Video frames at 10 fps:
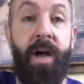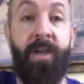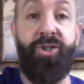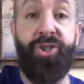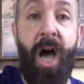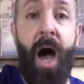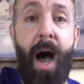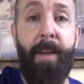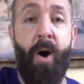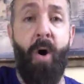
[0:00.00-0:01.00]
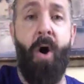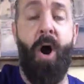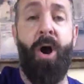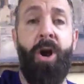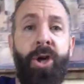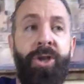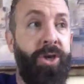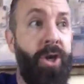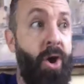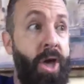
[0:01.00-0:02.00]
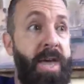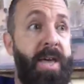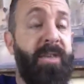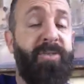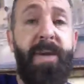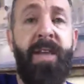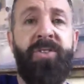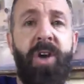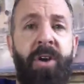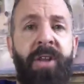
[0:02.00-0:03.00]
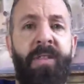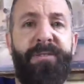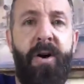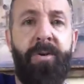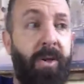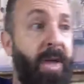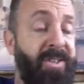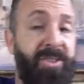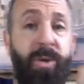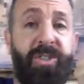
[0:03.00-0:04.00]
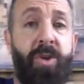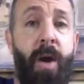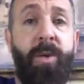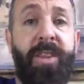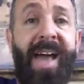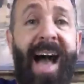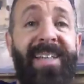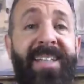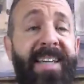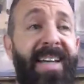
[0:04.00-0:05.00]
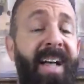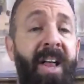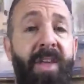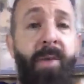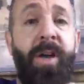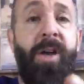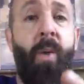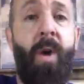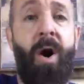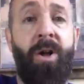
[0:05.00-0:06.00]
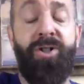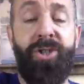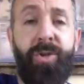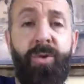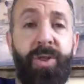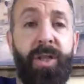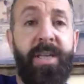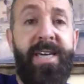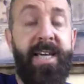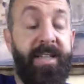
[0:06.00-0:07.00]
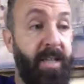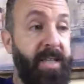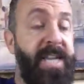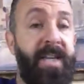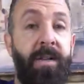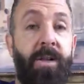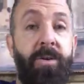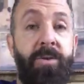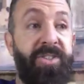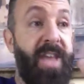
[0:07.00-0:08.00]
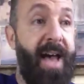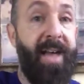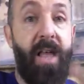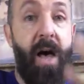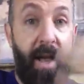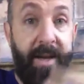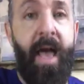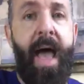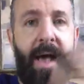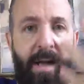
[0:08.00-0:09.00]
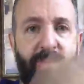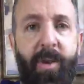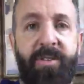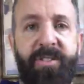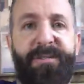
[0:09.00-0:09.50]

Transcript: kind of job is being done in the funnel. So we start with the idea, then we go on to the lead. The lead includes the headline as well as the